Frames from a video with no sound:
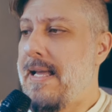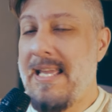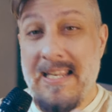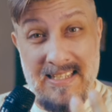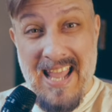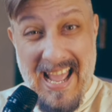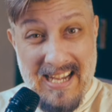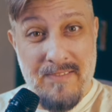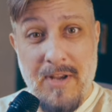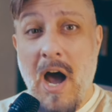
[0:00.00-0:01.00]
in a
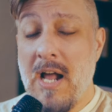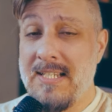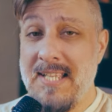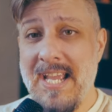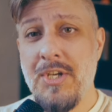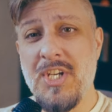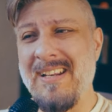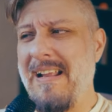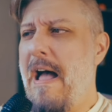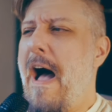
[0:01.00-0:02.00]
negative connotation,